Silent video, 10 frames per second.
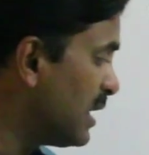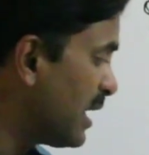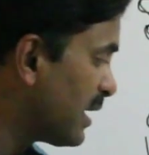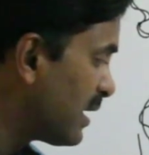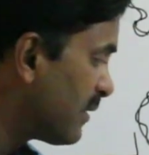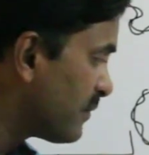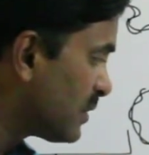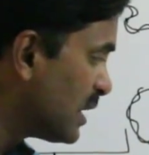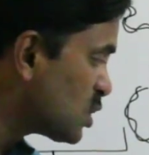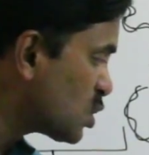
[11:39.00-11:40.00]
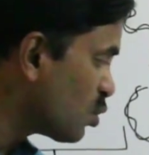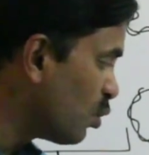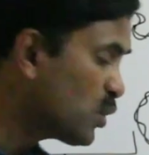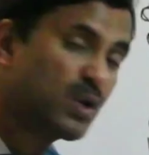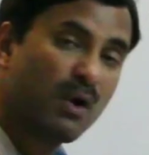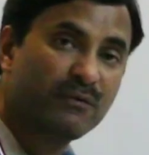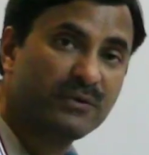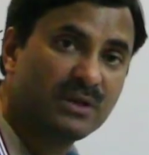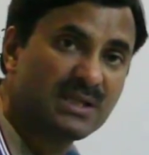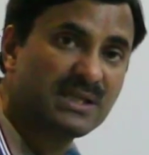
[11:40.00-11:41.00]
the source
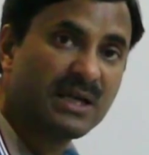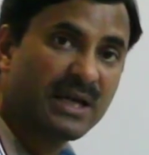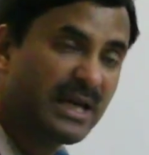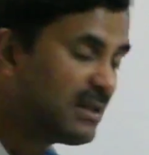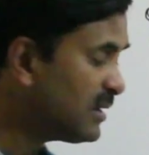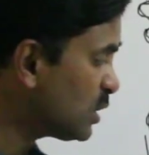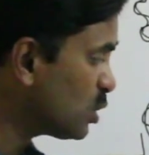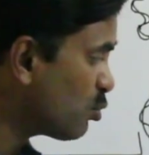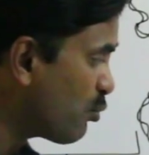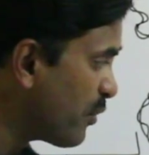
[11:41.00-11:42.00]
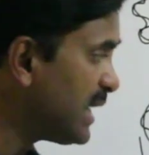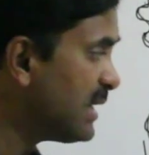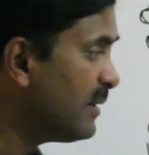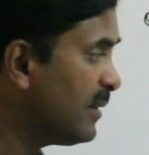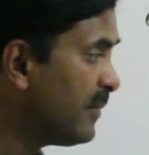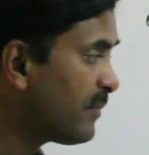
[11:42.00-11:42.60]
of this HINT3